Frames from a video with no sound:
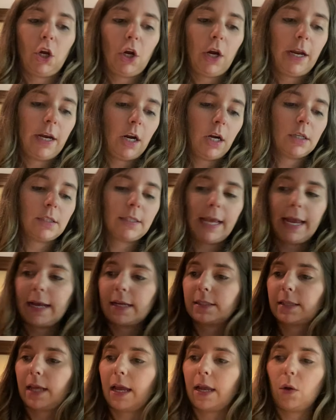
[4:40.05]
graders,
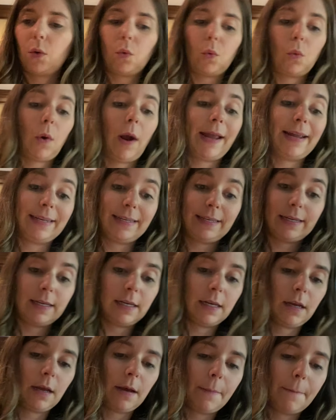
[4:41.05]
as I write
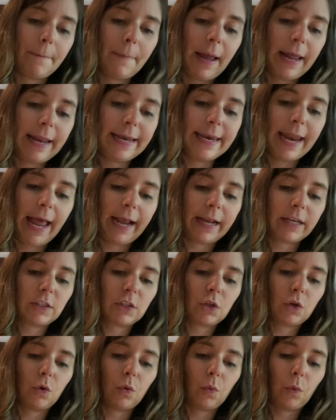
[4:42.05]
my
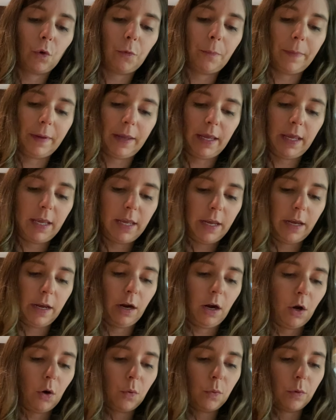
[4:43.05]
next grouping
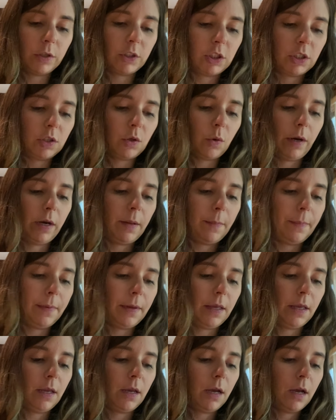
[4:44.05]
here, which is going to
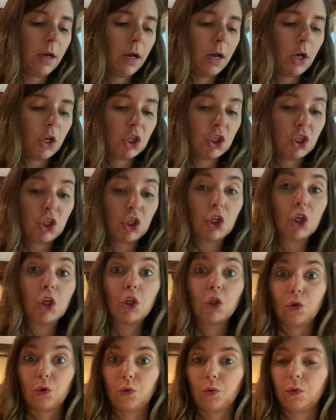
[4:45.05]
be
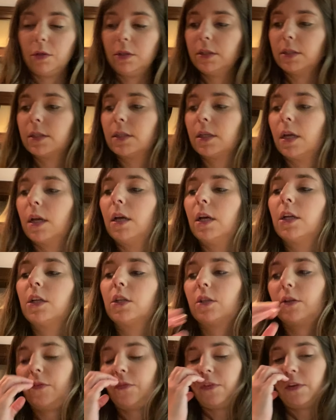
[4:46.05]
2s
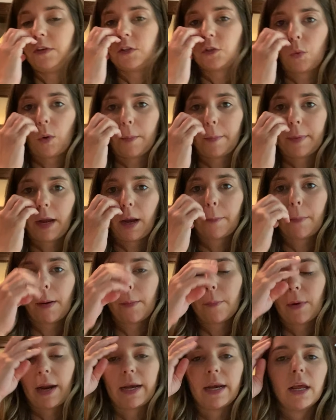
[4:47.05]
to finish warming up our
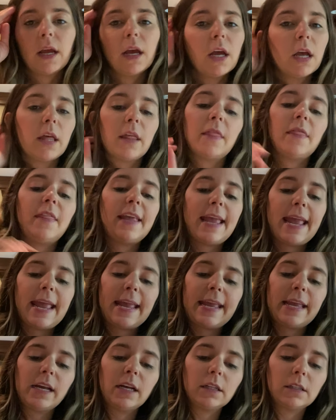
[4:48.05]
brain,
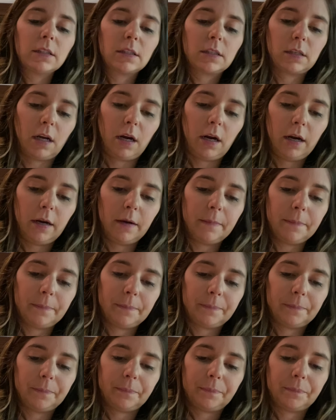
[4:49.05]
the answer
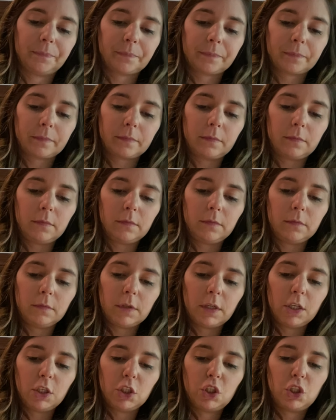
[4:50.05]

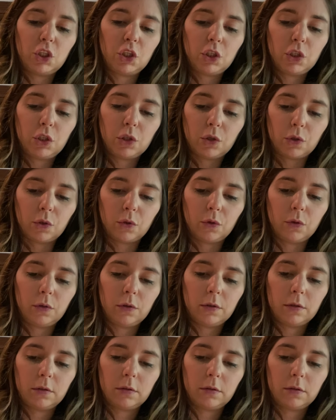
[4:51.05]
to